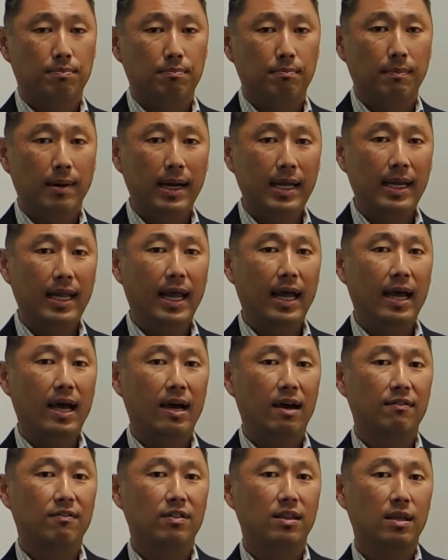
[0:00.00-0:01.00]
might
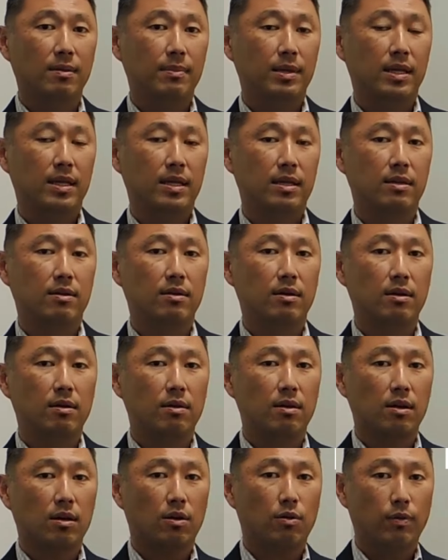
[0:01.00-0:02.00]
have limited
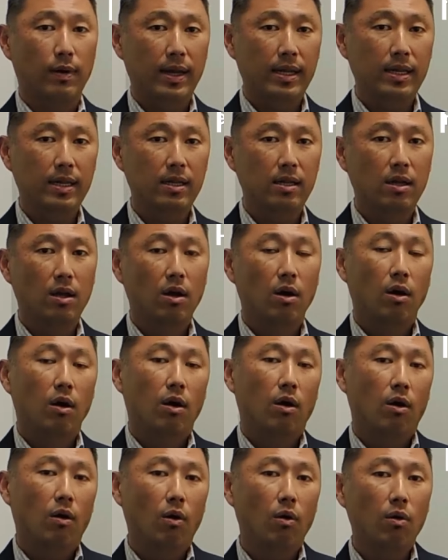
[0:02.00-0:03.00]
credit,
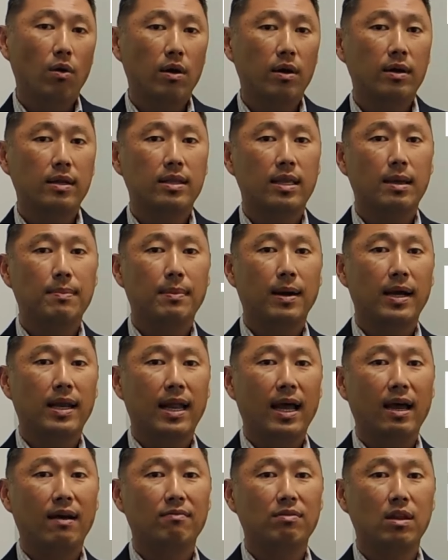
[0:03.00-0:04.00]
or they might
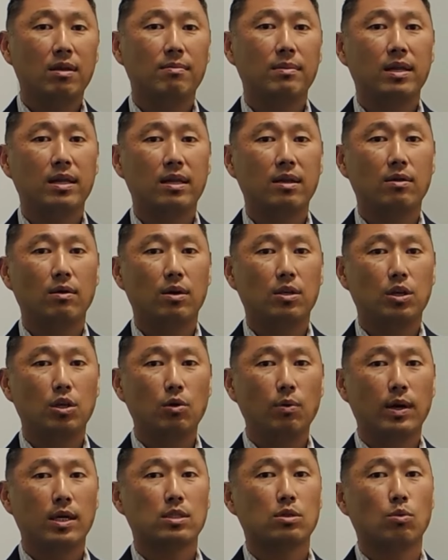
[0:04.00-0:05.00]
have limited
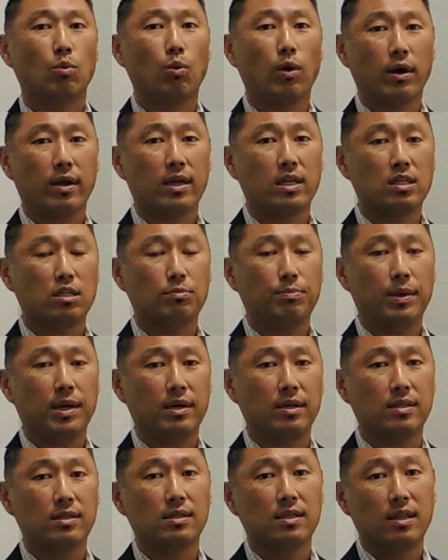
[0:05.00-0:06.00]
US work
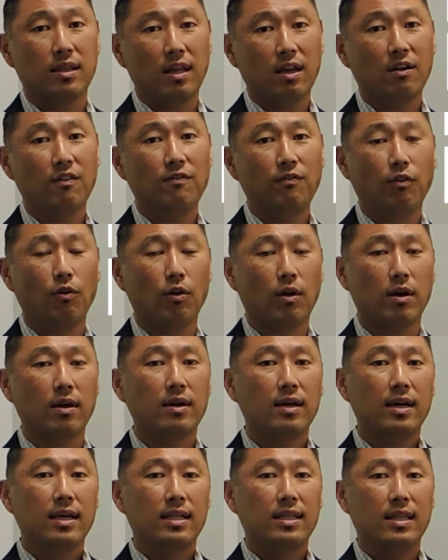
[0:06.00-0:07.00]
experience.
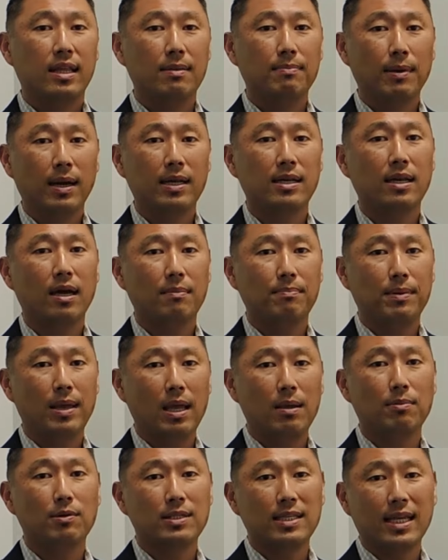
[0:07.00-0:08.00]
Therefore, they might not
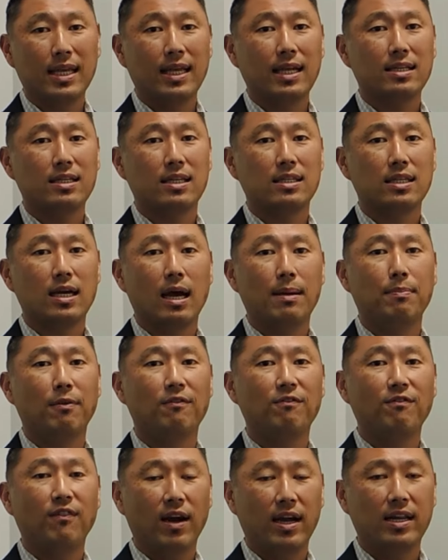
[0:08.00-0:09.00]
be able to get the type
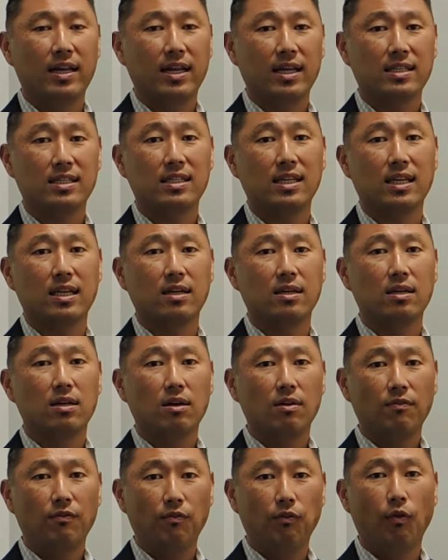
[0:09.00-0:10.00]
of financing
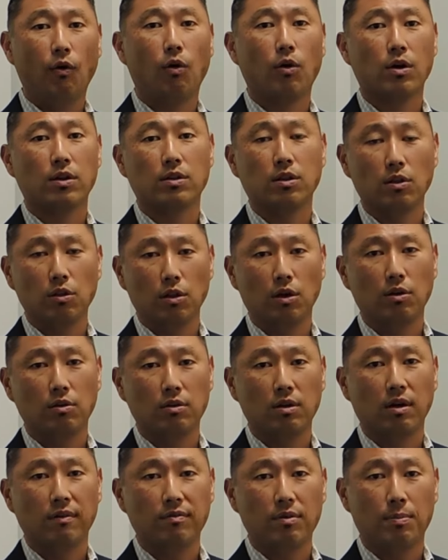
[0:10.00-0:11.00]
for the
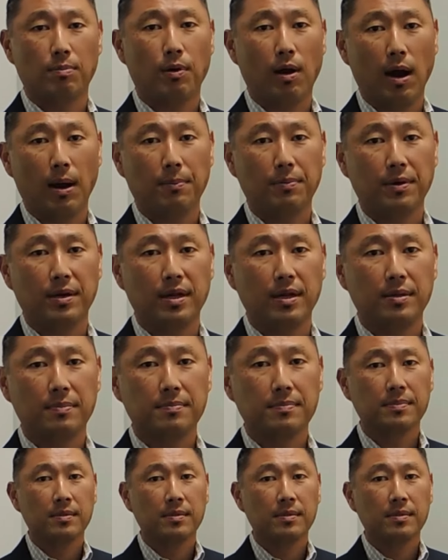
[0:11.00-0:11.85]
loan of the property.